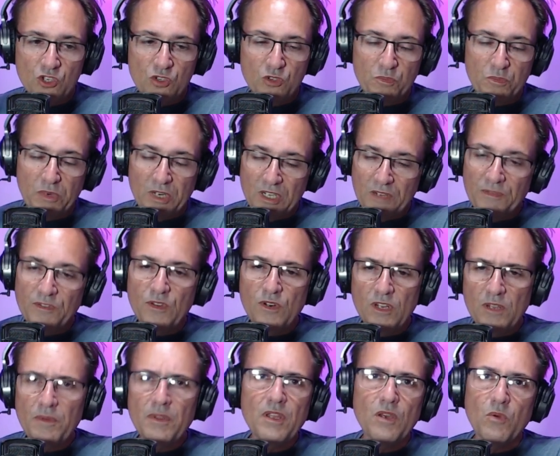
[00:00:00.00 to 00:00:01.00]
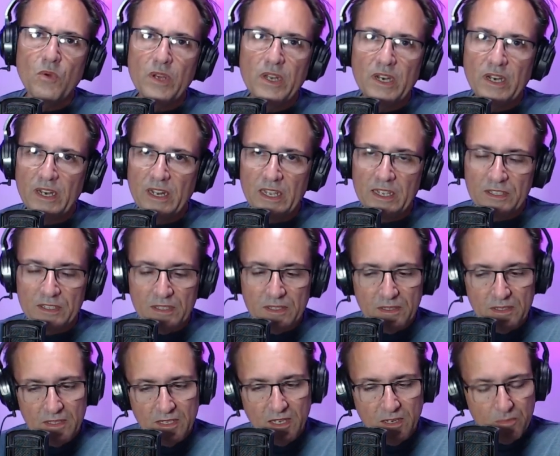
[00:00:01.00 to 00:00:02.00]
but if you leave it the way it is,
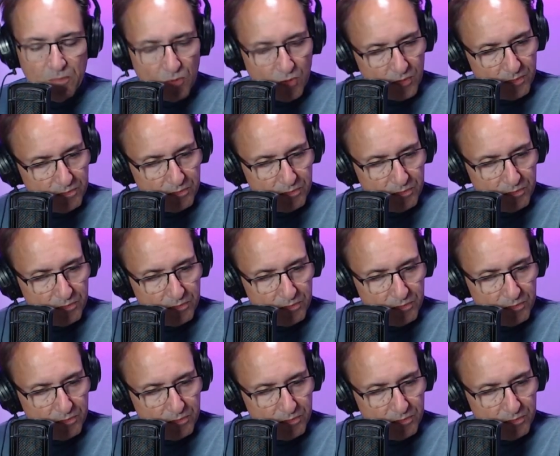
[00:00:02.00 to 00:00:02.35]
it will